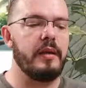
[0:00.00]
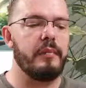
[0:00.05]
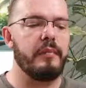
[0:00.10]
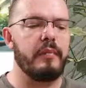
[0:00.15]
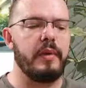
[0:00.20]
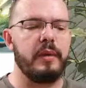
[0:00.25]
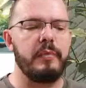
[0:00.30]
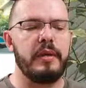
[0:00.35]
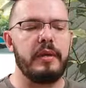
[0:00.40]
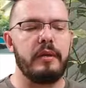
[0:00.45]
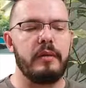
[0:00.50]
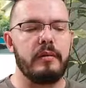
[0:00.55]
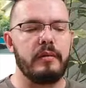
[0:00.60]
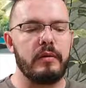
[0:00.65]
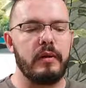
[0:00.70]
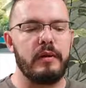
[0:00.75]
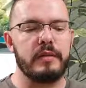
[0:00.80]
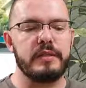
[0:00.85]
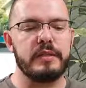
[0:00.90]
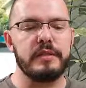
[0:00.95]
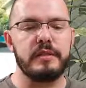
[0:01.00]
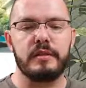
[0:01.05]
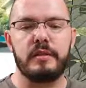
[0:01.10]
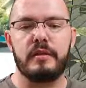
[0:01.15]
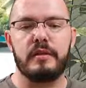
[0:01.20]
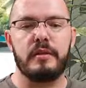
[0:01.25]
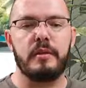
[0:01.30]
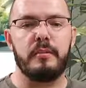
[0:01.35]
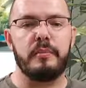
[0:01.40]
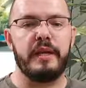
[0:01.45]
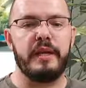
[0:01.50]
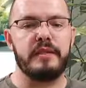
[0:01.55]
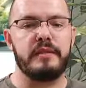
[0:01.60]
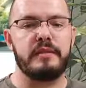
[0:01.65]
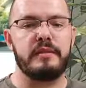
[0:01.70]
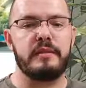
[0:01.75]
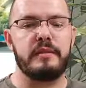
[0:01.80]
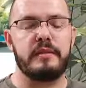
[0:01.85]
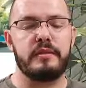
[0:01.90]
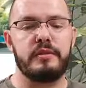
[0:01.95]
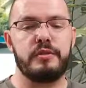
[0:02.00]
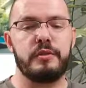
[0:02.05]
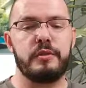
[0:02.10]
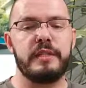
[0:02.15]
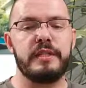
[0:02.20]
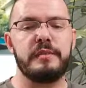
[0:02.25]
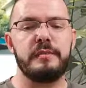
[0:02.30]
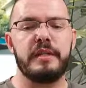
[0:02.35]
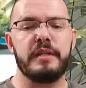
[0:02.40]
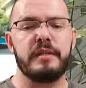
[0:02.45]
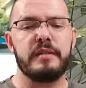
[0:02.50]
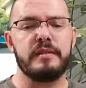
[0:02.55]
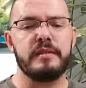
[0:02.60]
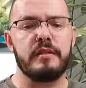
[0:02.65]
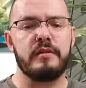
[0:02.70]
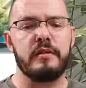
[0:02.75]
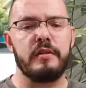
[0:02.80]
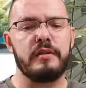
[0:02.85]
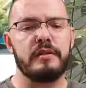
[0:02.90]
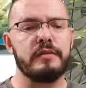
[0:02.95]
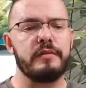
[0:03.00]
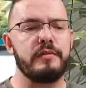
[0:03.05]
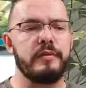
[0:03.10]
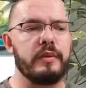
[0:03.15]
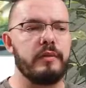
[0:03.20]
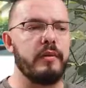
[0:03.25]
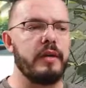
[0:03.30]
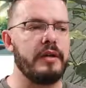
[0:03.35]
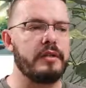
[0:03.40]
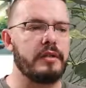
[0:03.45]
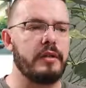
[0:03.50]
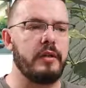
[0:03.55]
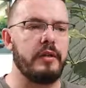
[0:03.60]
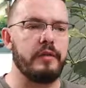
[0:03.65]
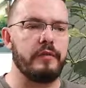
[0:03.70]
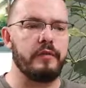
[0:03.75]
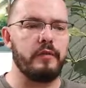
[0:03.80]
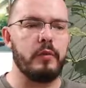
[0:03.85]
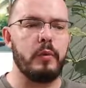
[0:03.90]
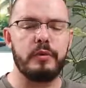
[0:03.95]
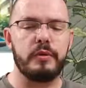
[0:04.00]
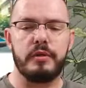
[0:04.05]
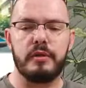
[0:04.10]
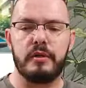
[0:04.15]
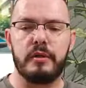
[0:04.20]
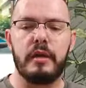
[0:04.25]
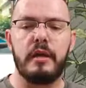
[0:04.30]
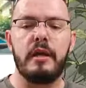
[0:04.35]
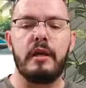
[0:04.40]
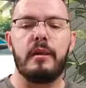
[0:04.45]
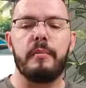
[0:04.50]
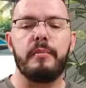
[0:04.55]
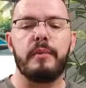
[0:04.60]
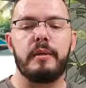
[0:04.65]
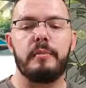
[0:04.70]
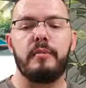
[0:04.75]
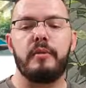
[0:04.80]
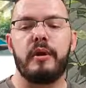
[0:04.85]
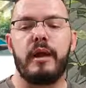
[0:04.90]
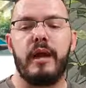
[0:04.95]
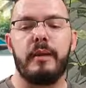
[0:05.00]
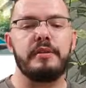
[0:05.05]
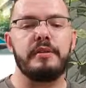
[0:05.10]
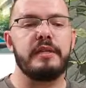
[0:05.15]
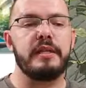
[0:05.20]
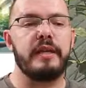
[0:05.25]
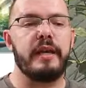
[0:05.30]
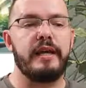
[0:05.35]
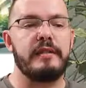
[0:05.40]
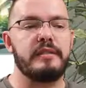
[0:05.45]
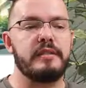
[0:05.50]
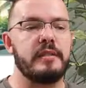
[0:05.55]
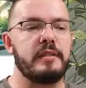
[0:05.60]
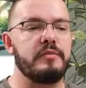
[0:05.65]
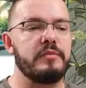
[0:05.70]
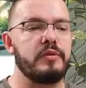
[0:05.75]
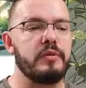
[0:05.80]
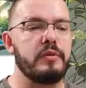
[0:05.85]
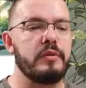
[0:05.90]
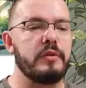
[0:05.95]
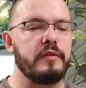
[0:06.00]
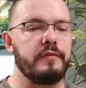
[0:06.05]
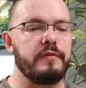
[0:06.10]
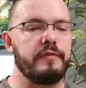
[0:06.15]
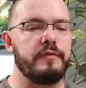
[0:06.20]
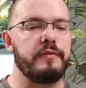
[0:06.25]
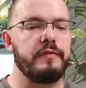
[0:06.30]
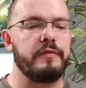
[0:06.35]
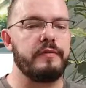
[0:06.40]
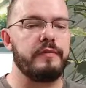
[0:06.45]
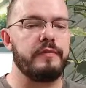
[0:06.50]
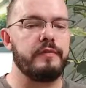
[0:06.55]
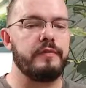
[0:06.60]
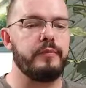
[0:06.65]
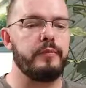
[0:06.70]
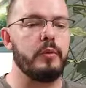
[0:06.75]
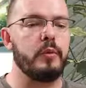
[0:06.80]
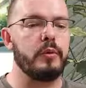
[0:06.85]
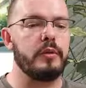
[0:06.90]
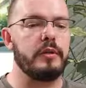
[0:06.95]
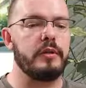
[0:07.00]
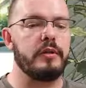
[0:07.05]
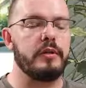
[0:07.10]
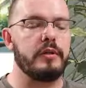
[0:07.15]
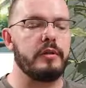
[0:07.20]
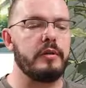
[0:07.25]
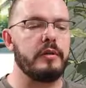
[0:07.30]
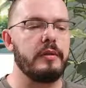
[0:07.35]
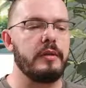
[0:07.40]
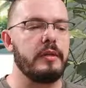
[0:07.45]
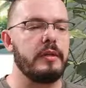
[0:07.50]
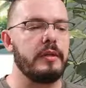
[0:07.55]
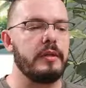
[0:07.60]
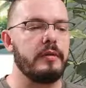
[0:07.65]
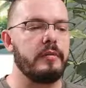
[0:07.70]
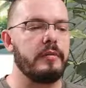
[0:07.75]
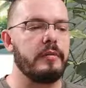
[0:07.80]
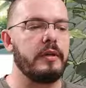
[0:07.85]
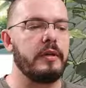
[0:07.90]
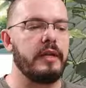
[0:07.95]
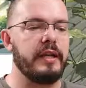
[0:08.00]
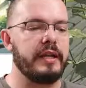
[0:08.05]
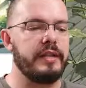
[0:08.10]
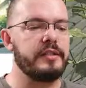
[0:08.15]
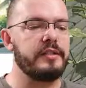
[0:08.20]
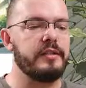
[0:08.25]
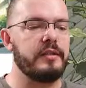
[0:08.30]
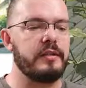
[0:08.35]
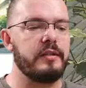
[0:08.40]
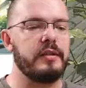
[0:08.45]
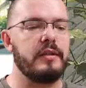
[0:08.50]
Maybe grass is not the best choice because grass requires a lot of water, but perhaps he has some sort of water collection